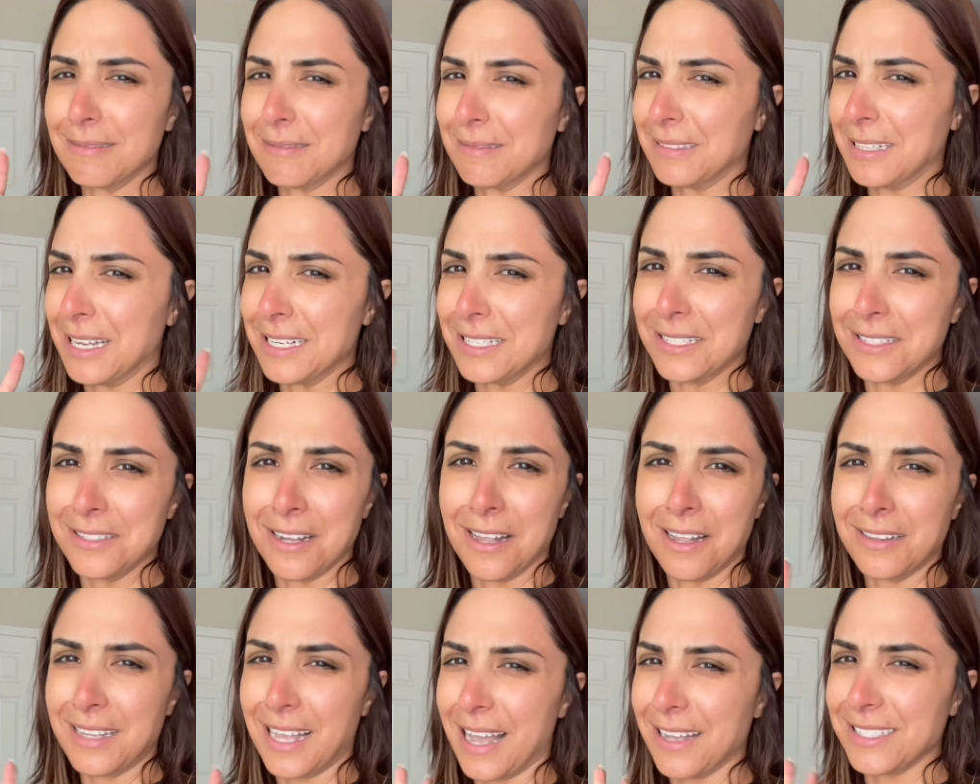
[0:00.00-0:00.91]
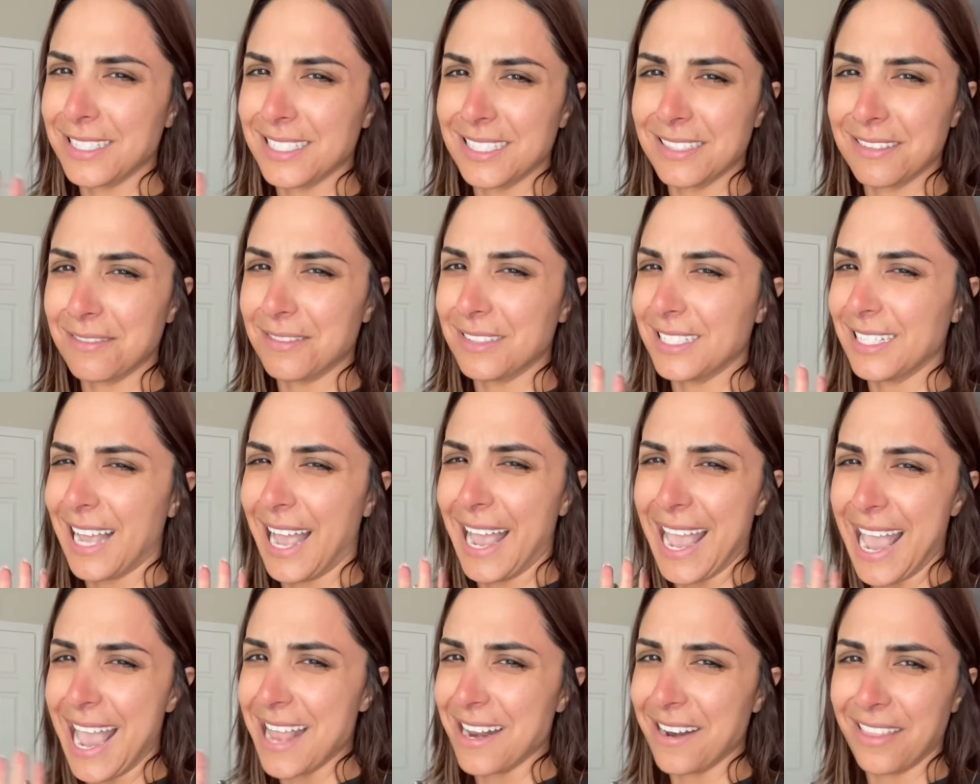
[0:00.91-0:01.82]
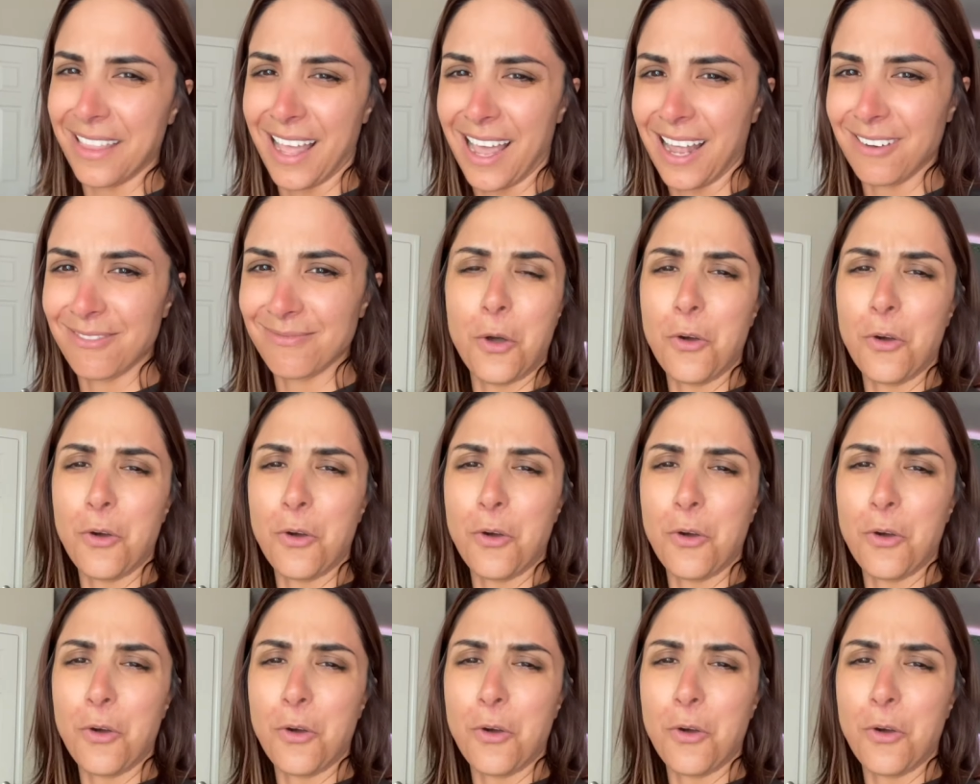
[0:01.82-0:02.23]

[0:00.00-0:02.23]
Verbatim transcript: I did not. I just, I hated that.